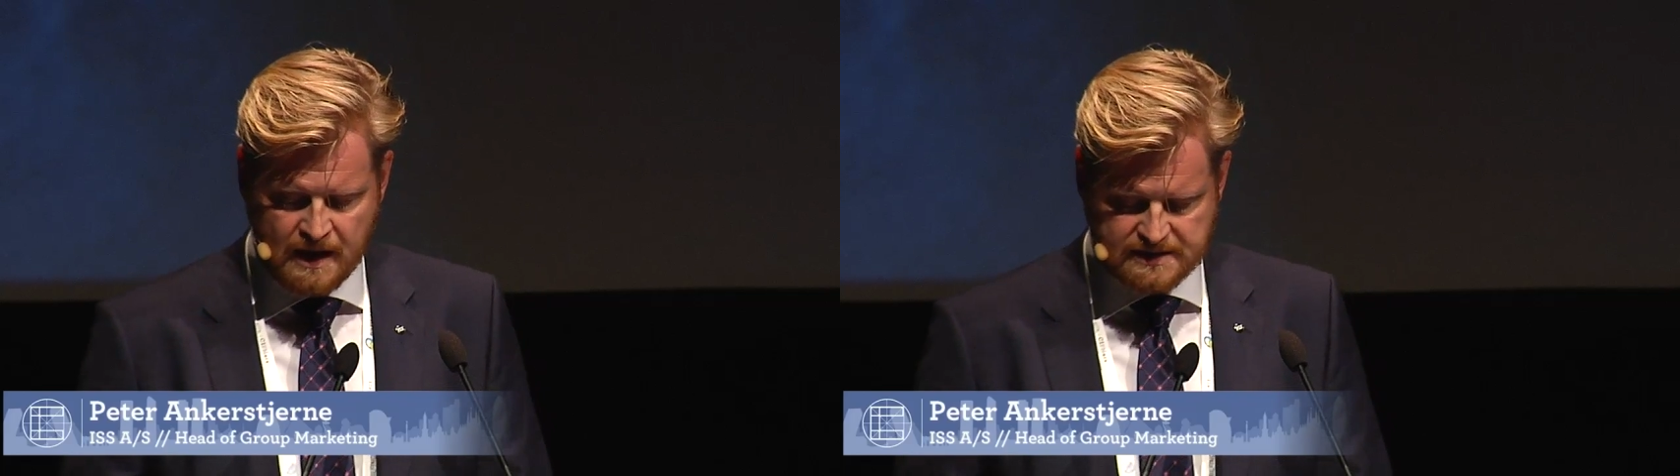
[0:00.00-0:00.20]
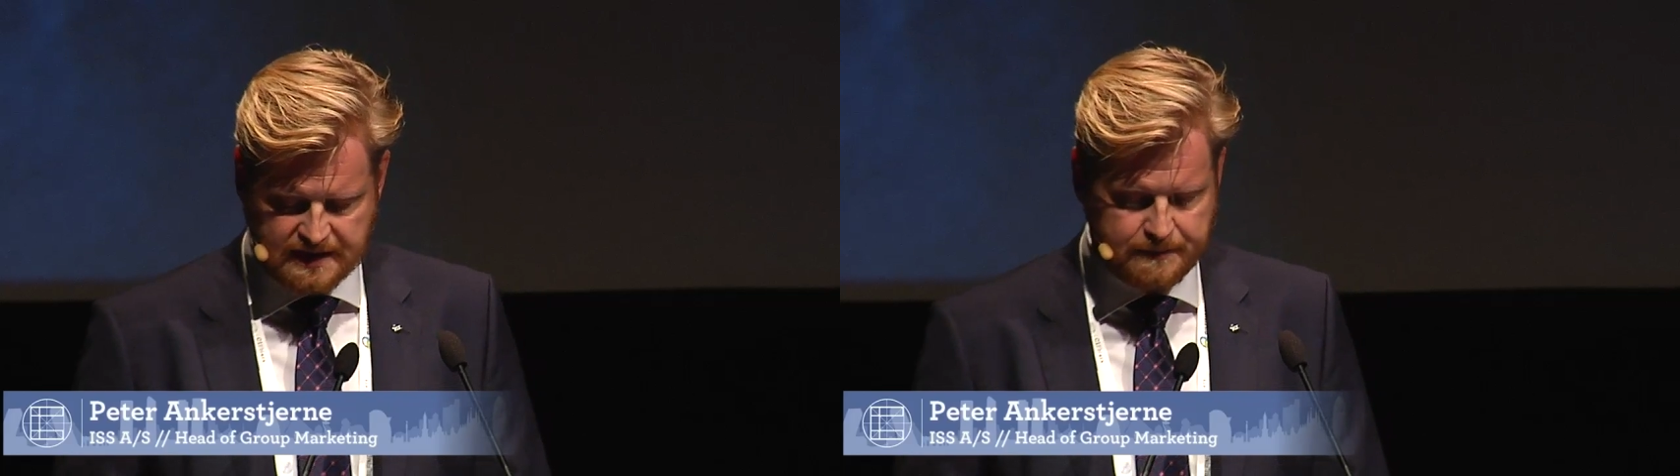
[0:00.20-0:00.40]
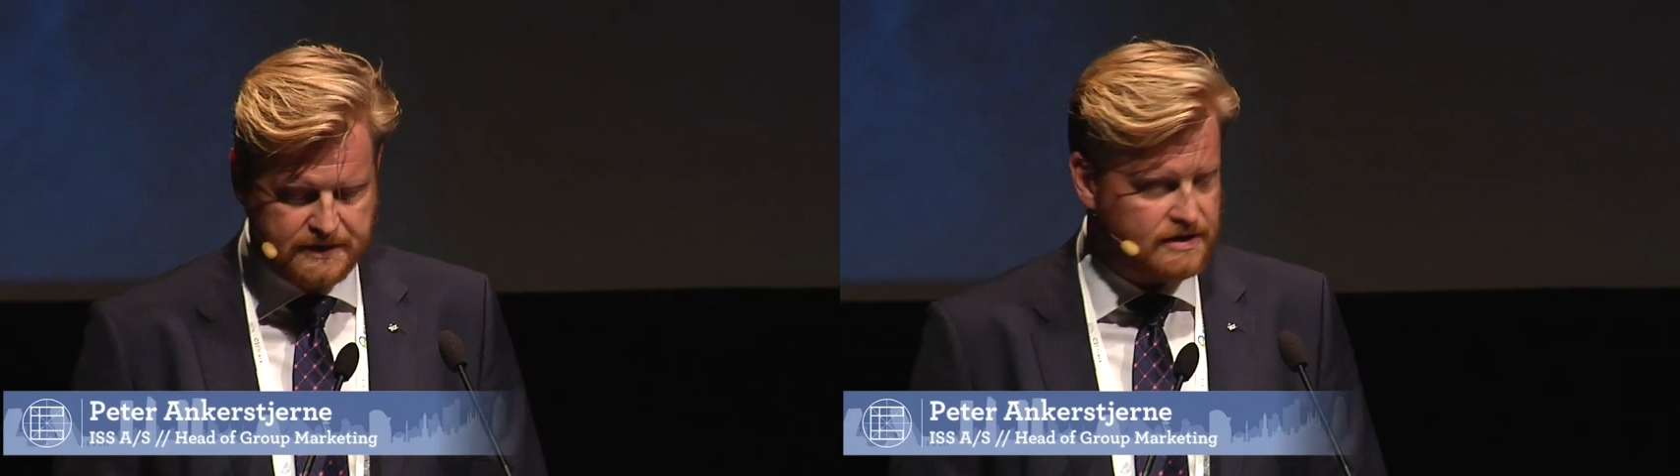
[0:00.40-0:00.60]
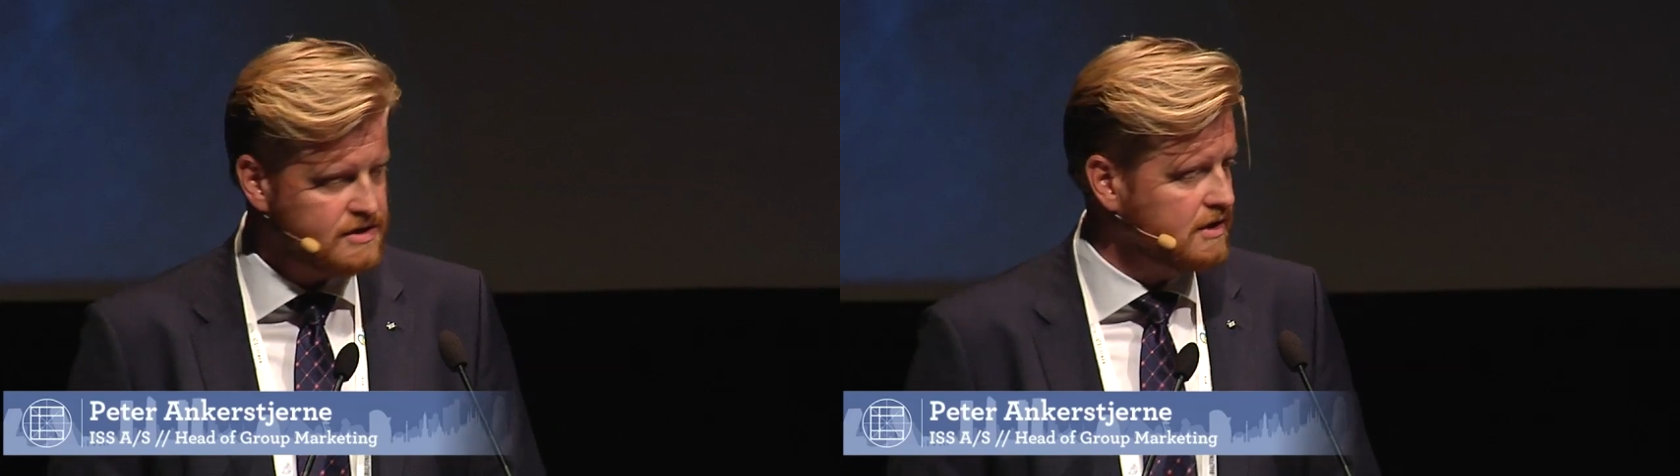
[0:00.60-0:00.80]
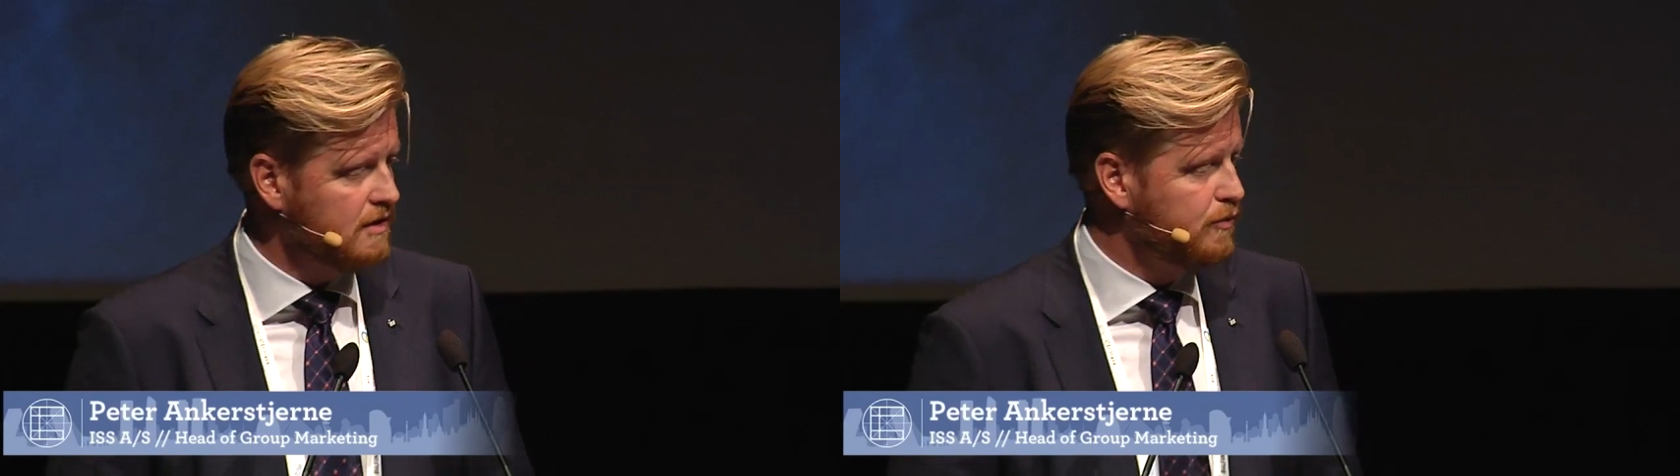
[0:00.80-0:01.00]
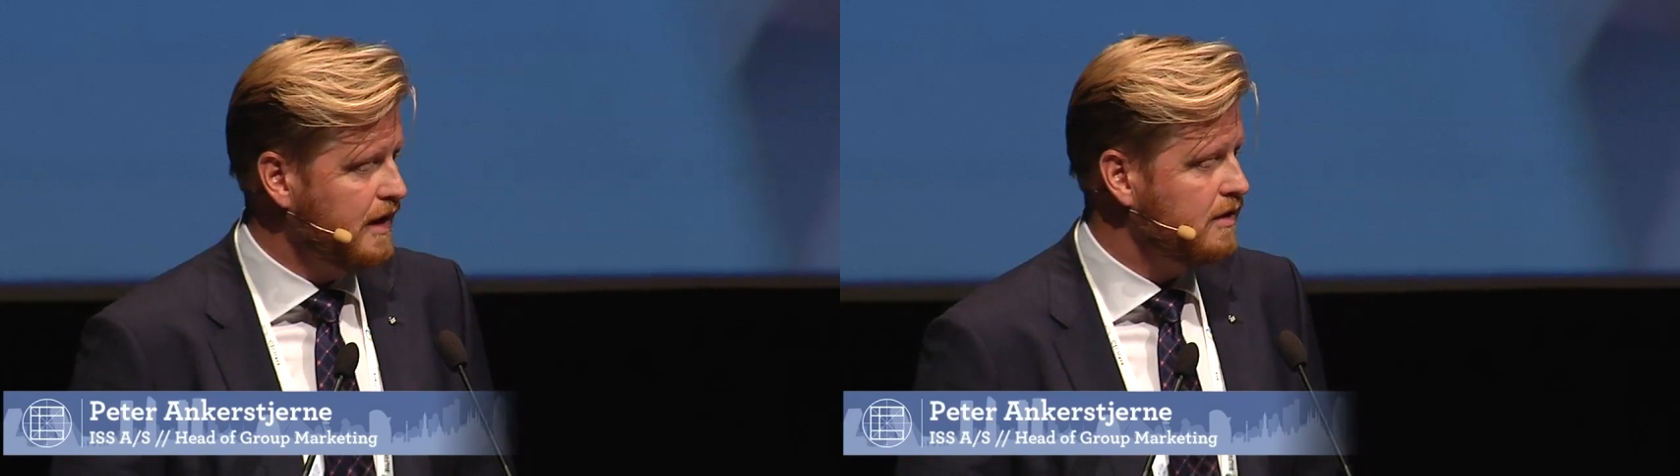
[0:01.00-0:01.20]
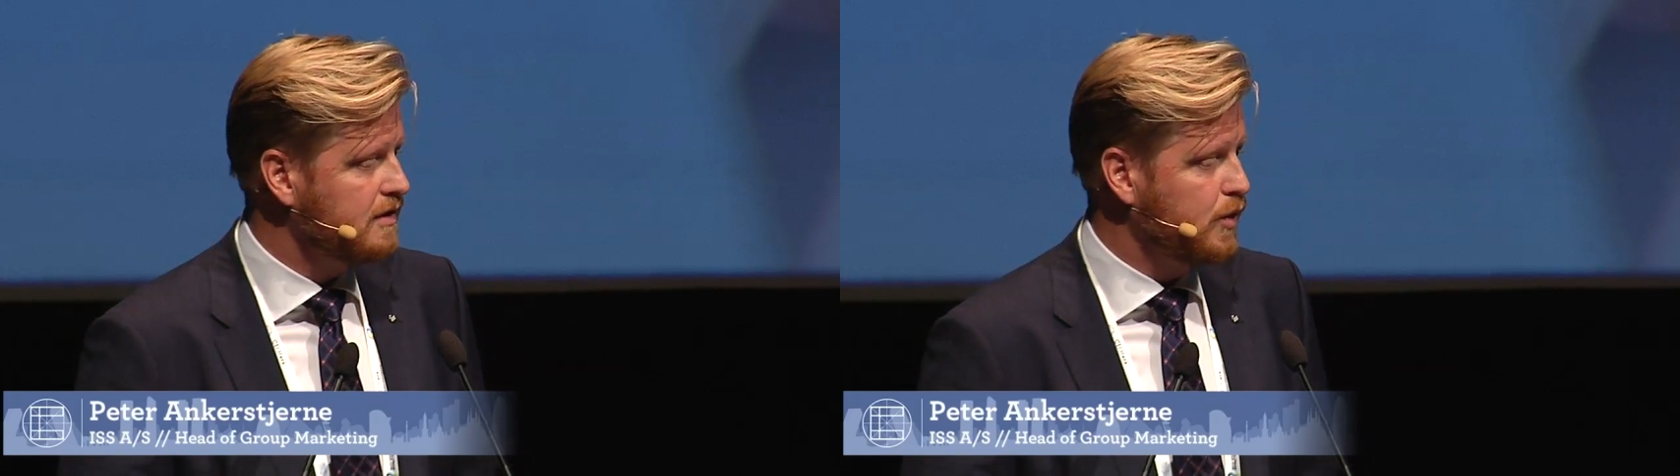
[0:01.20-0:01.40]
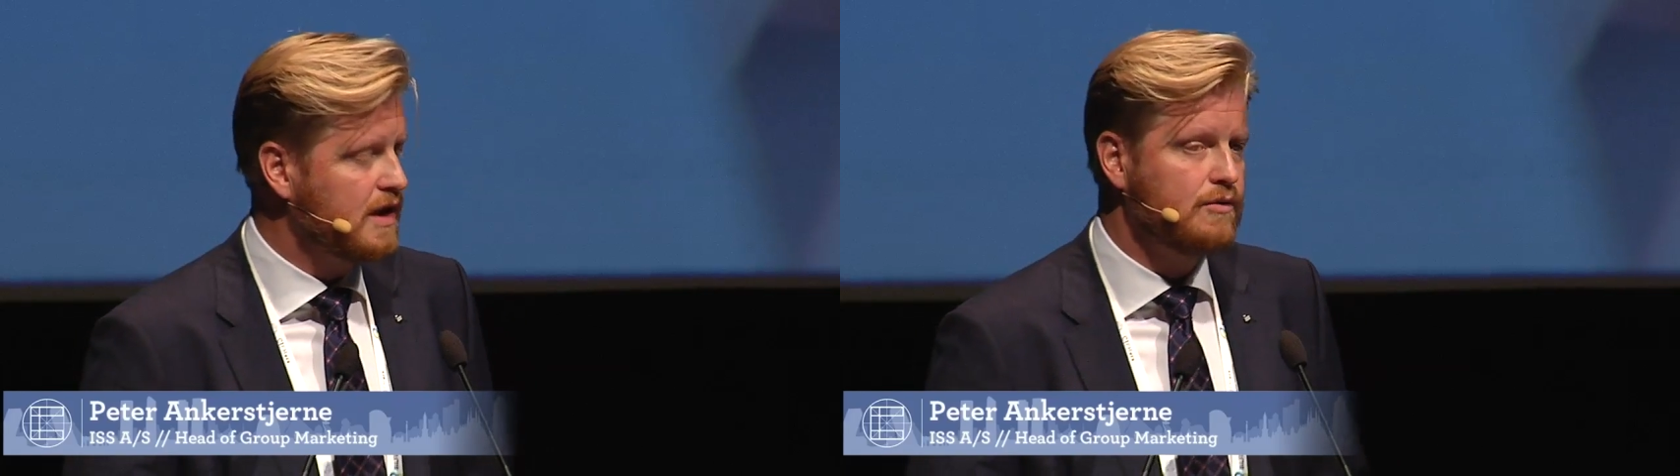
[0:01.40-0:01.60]
So let me just
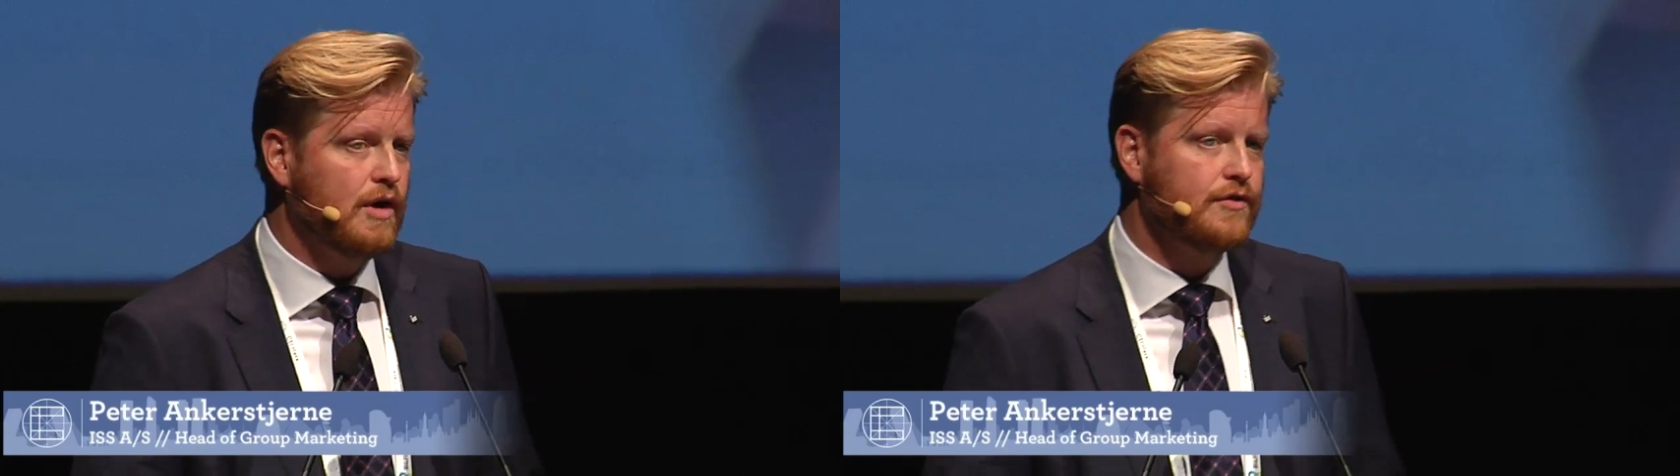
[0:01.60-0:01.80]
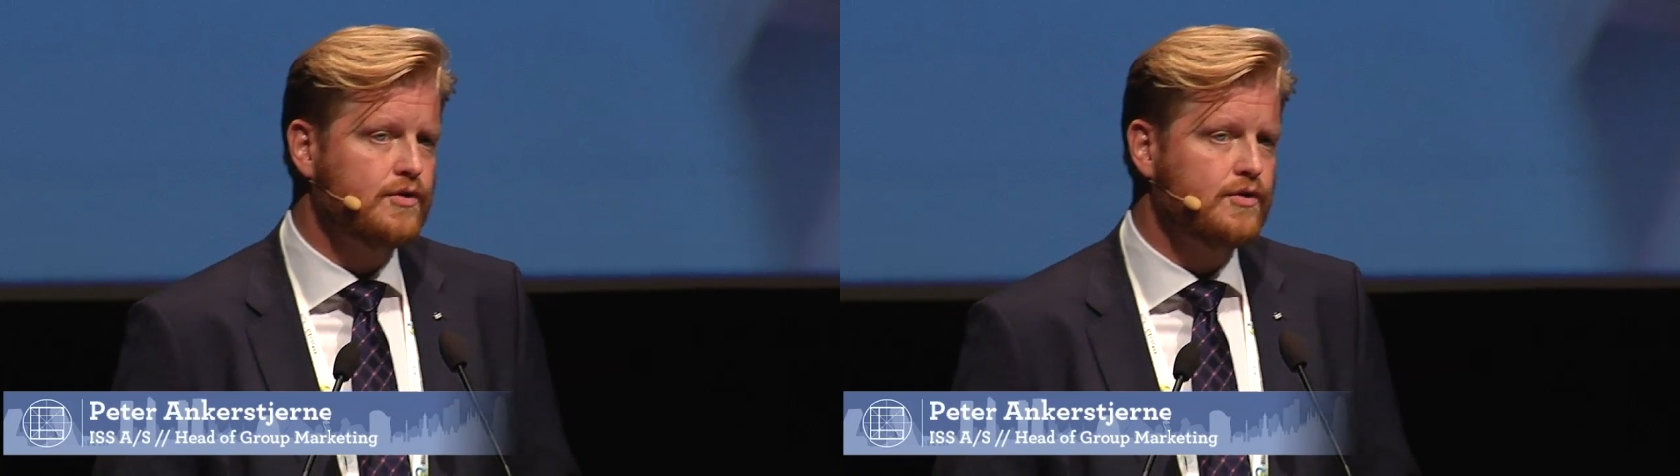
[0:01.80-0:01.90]
quickly run